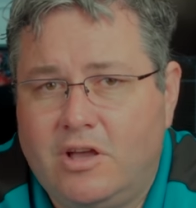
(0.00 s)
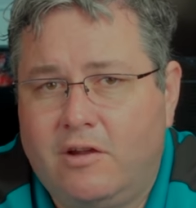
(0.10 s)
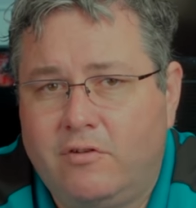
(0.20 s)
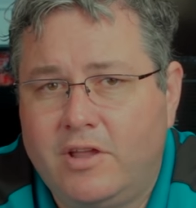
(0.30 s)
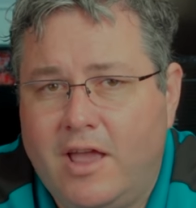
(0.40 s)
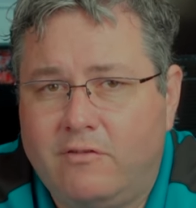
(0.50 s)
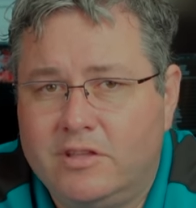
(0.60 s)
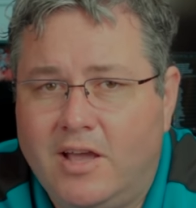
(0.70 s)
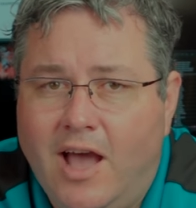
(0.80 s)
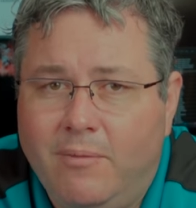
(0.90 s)
covering
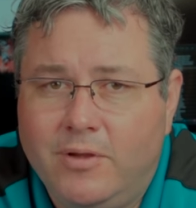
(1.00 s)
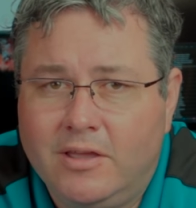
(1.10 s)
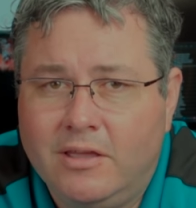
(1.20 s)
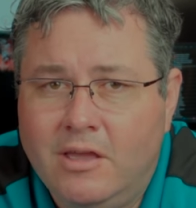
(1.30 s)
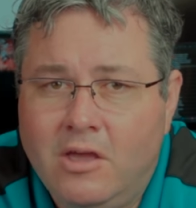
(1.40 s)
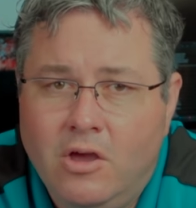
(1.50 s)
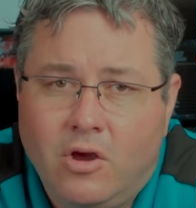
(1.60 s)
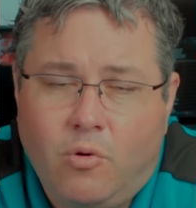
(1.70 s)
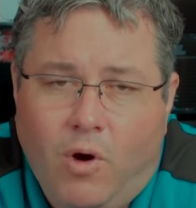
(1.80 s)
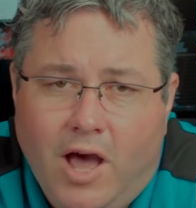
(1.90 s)
every topic
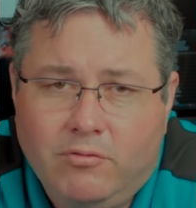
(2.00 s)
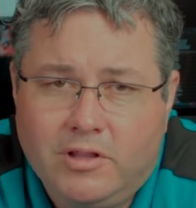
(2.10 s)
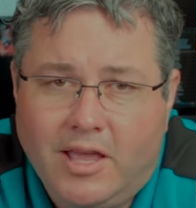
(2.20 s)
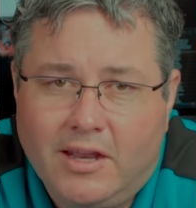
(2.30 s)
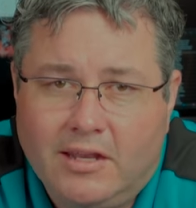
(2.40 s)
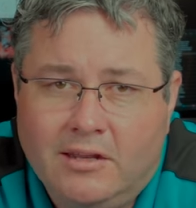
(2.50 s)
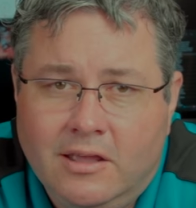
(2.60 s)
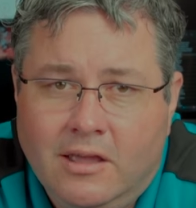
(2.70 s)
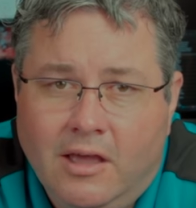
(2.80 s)
quad related.